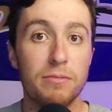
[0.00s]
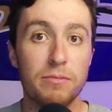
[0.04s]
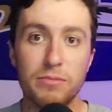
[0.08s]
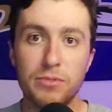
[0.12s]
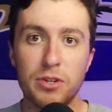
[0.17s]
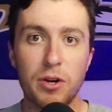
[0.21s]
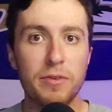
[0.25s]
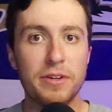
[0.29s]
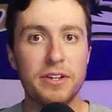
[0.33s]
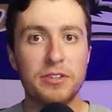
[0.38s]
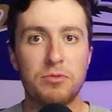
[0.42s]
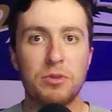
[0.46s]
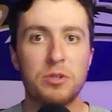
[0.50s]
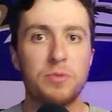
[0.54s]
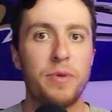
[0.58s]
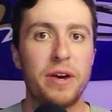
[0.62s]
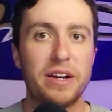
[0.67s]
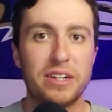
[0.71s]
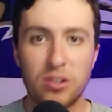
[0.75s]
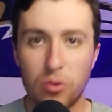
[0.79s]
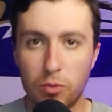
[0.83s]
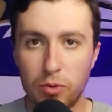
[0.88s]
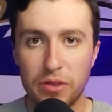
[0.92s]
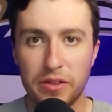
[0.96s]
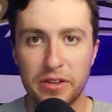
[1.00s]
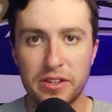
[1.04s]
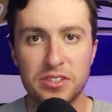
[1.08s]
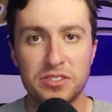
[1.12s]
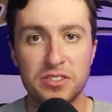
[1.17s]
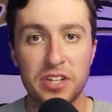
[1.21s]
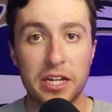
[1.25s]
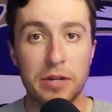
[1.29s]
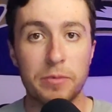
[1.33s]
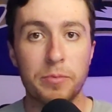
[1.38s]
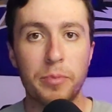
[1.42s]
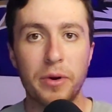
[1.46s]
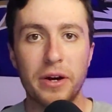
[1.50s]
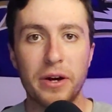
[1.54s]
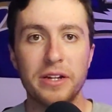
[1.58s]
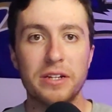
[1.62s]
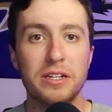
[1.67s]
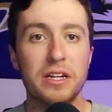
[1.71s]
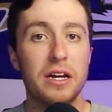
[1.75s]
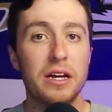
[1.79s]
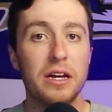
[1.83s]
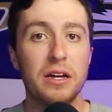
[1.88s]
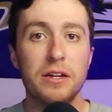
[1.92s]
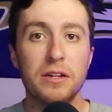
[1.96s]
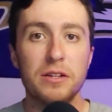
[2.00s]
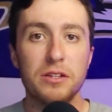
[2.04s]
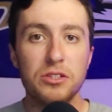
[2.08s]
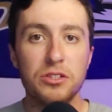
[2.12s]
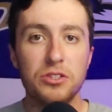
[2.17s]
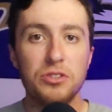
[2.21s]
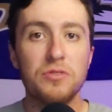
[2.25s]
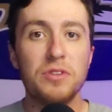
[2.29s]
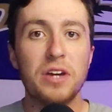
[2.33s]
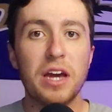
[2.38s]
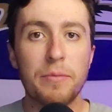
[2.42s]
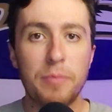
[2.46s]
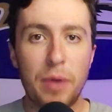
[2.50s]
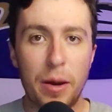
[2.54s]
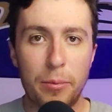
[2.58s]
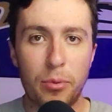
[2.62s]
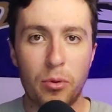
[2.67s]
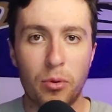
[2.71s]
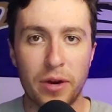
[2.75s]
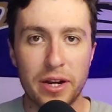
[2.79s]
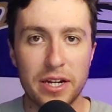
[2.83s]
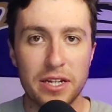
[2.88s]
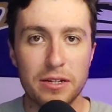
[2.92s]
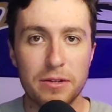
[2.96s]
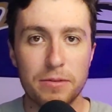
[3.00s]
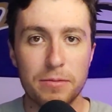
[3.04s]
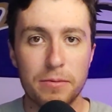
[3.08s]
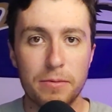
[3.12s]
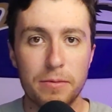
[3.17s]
No disrespect to Willie Snead, but you get my point.